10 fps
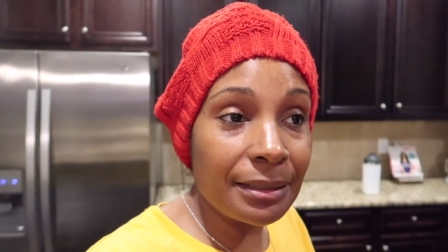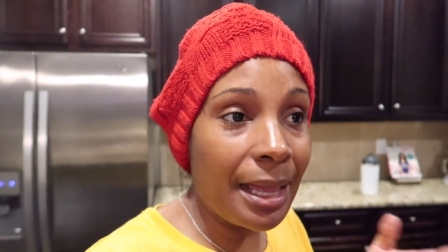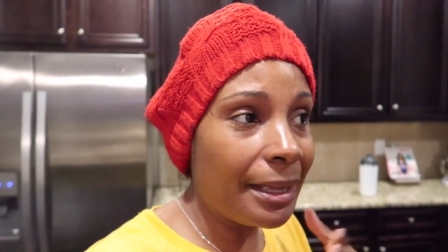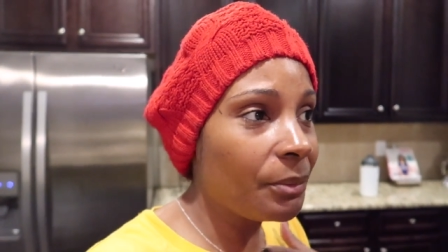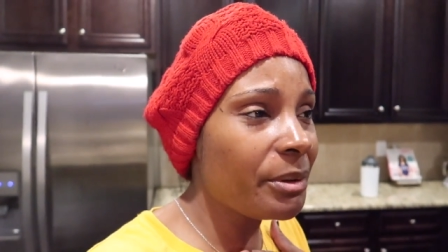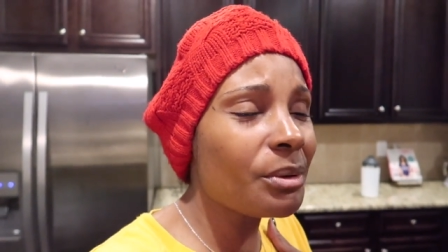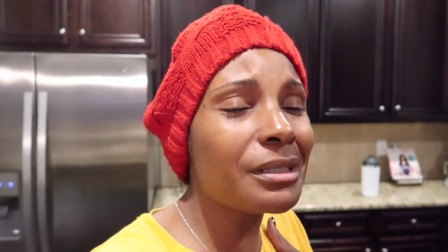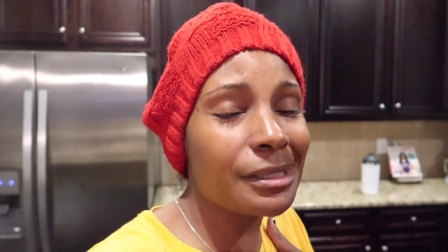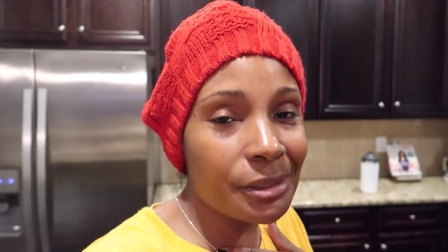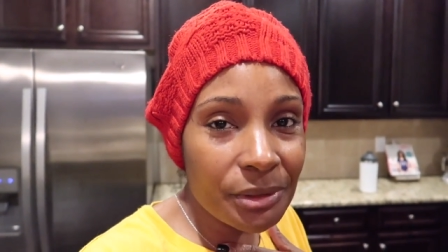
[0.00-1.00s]
Like we were
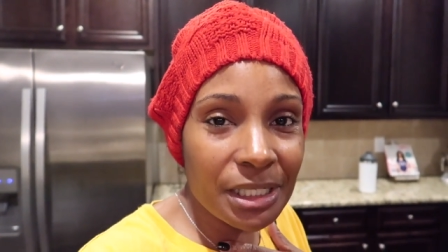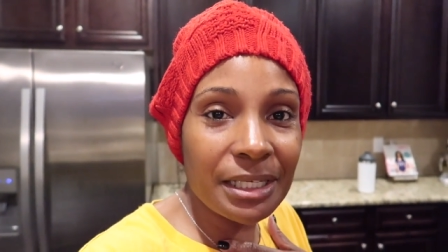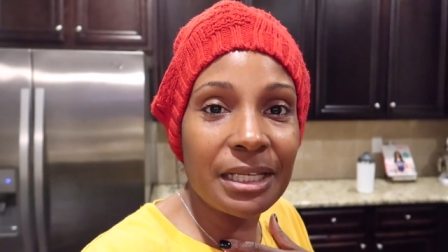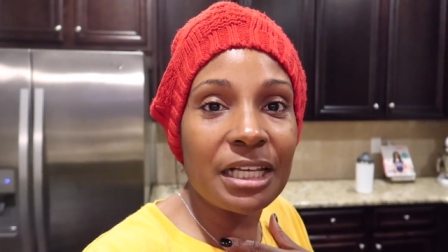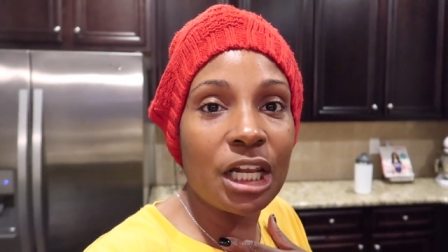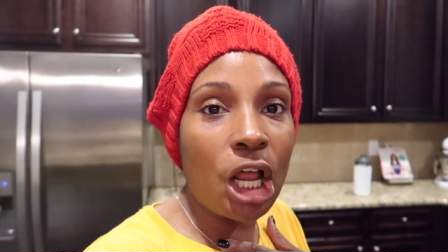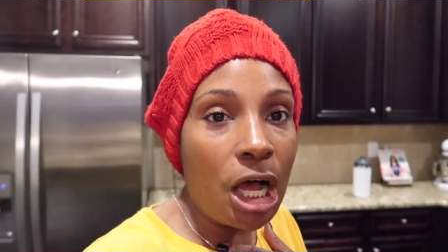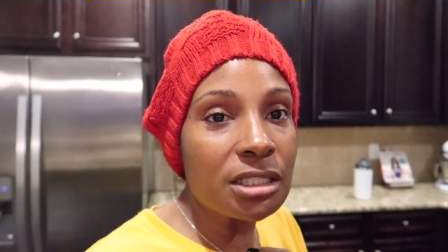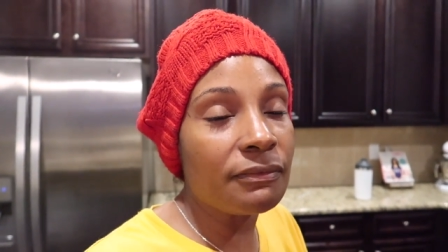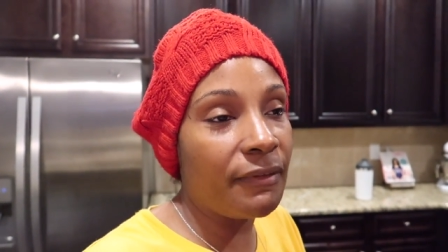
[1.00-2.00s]
literally in
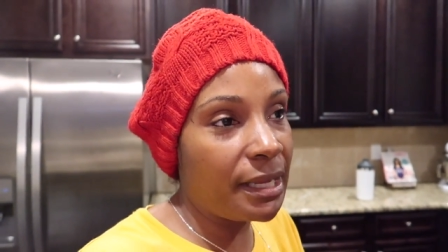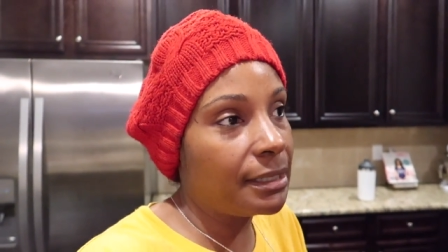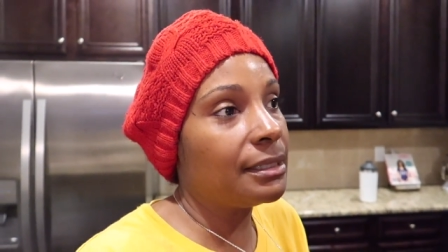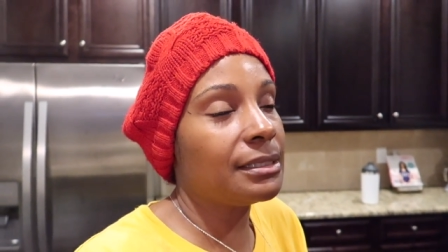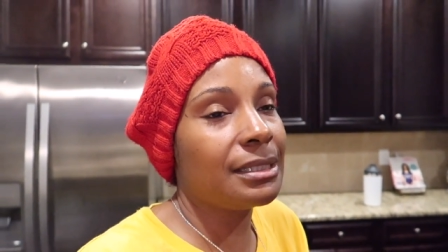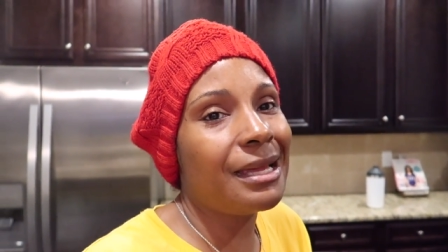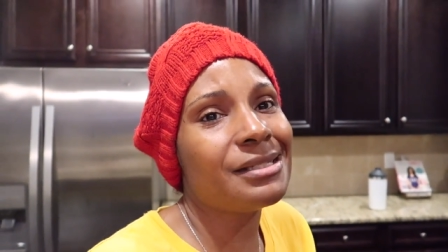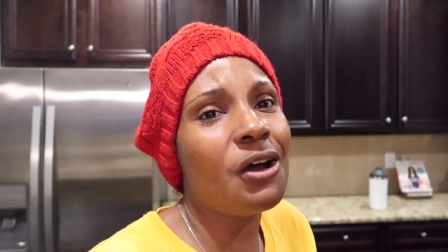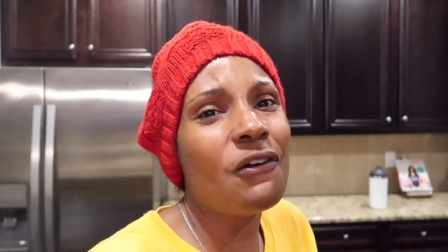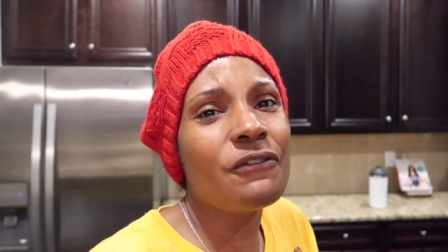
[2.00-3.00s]
Las Vegas. That's
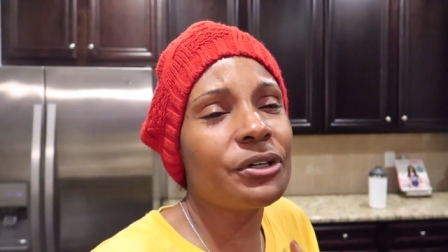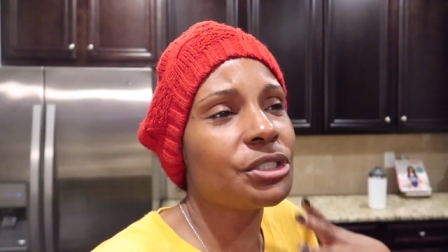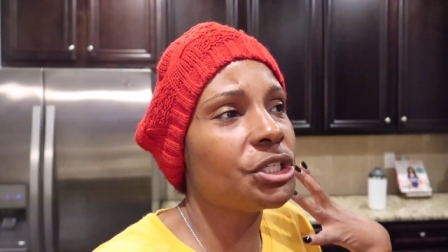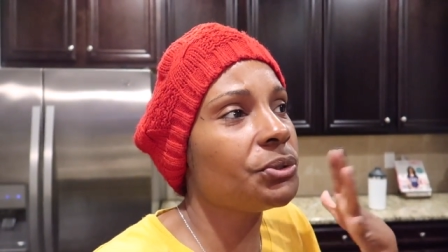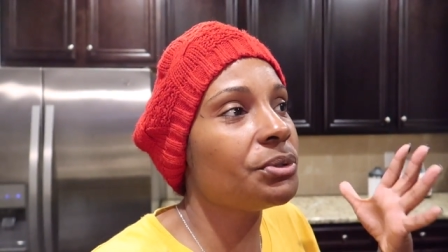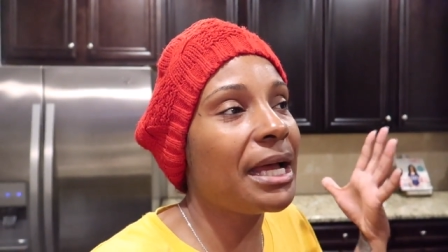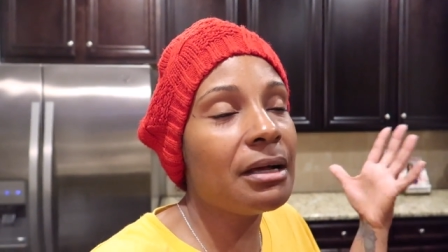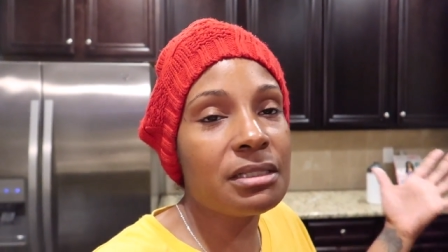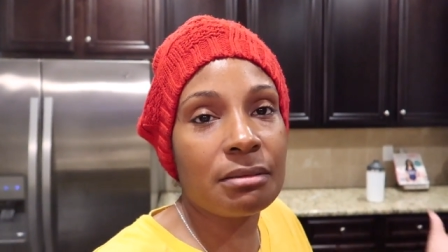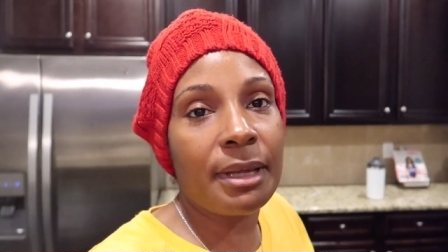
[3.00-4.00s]
over
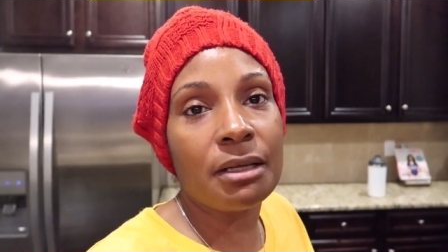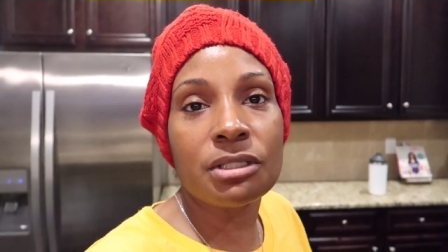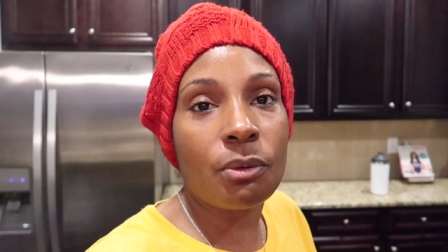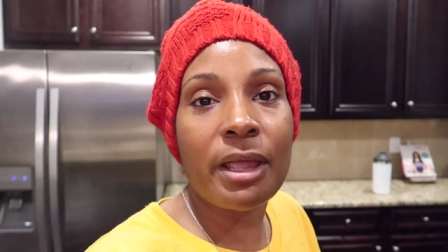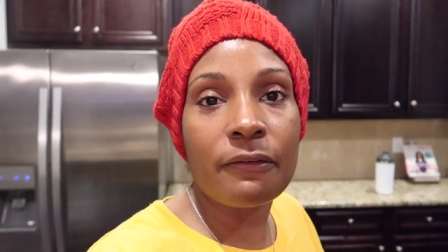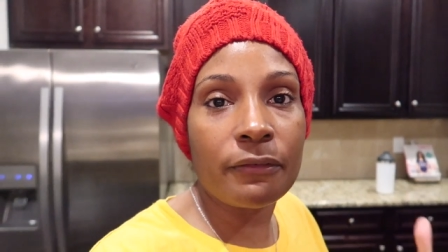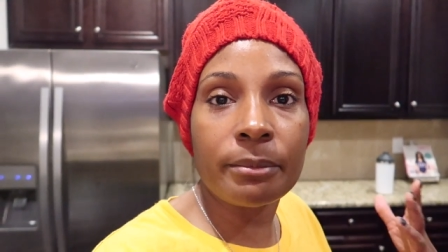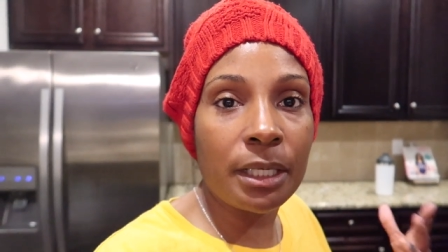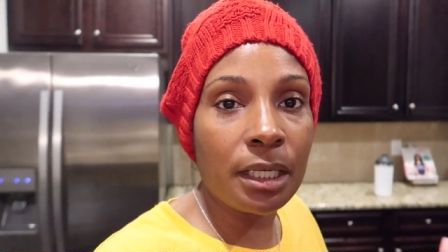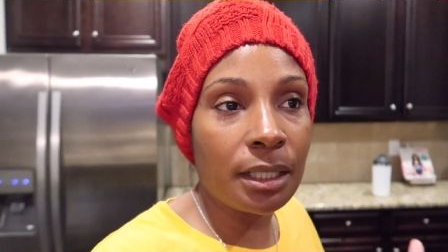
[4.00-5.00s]
2,000 miles away
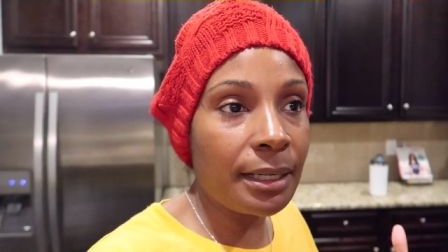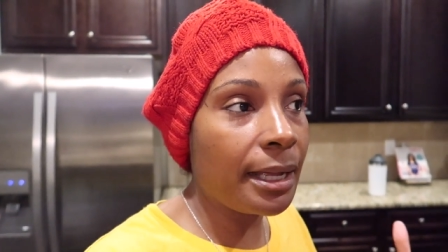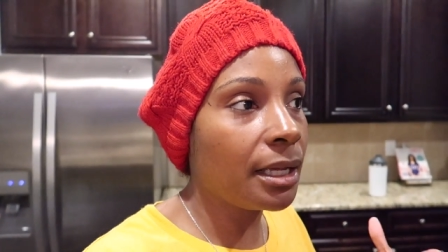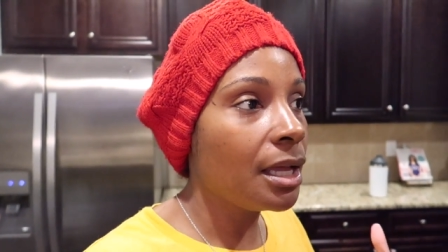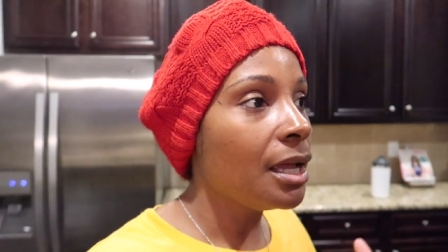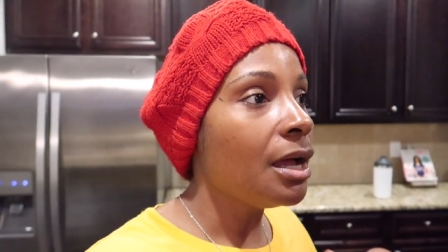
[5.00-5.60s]
from here. Like